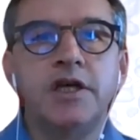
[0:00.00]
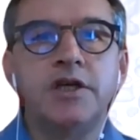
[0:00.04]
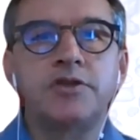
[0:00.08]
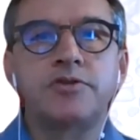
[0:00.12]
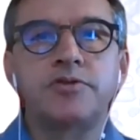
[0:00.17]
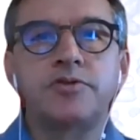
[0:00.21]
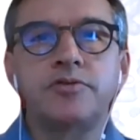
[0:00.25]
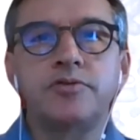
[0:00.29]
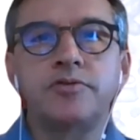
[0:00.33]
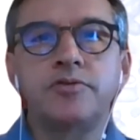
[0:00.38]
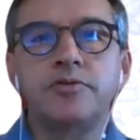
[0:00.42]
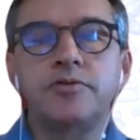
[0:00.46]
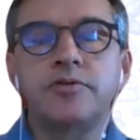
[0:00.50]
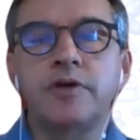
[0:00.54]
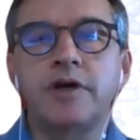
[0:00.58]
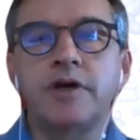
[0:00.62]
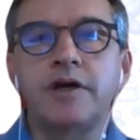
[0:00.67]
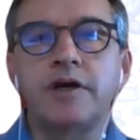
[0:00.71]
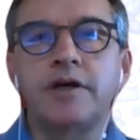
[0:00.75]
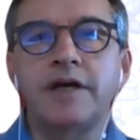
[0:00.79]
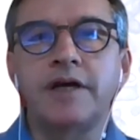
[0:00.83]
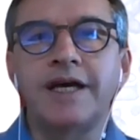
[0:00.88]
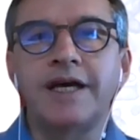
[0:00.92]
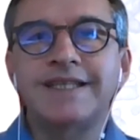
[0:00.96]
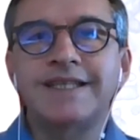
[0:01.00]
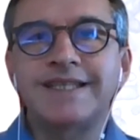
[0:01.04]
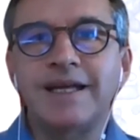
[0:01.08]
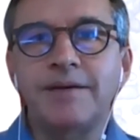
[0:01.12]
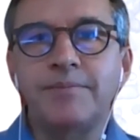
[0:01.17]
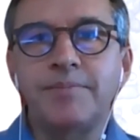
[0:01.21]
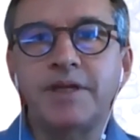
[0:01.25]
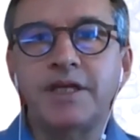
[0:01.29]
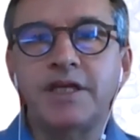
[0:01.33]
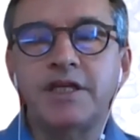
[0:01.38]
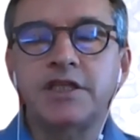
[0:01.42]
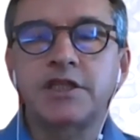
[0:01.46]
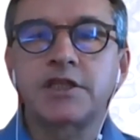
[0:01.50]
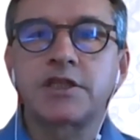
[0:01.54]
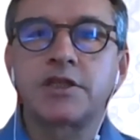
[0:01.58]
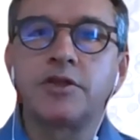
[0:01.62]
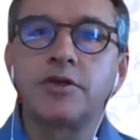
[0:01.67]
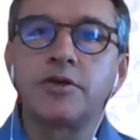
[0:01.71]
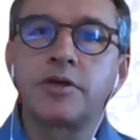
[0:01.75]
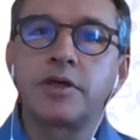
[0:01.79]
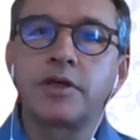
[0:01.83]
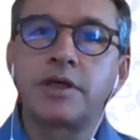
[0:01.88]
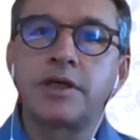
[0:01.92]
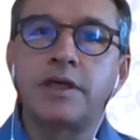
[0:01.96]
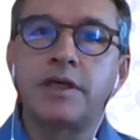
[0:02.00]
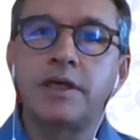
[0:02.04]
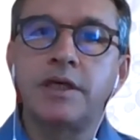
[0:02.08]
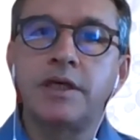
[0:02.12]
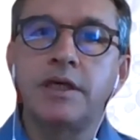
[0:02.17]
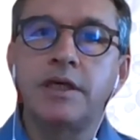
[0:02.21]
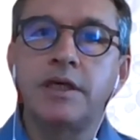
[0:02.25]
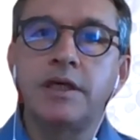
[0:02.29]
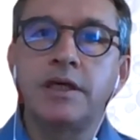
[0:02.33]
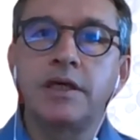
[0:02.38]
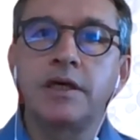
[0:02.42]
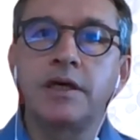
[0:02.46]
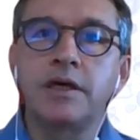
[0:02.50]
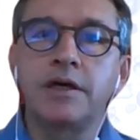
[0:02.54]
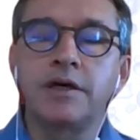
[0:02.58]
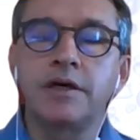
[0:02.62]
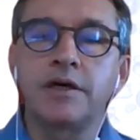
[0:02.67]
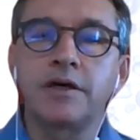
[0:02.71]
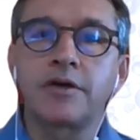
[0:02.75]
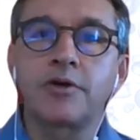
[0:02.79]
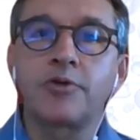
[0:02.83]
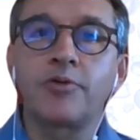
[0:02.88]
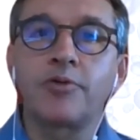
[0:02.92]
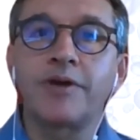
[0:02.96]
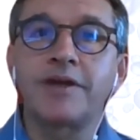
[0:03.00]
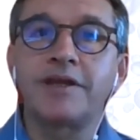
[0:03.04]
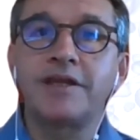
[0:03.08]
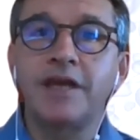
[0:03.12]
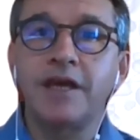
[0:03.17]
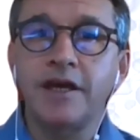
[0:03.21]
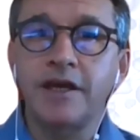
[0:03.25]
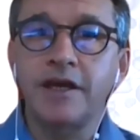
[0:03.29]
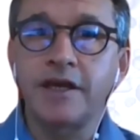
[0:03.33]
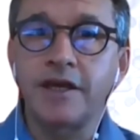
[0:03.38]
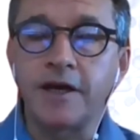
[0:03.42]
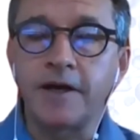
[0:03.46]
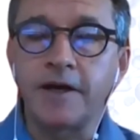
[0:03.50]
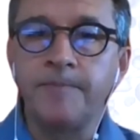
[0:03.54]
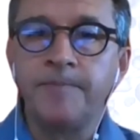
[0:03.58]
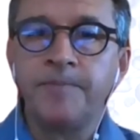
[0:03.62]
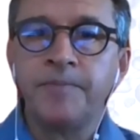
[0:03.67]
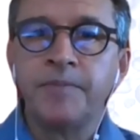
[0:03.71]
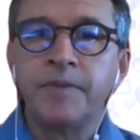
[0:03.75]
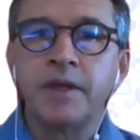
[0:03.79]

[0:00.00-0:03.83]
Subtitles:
to establish the key criteria,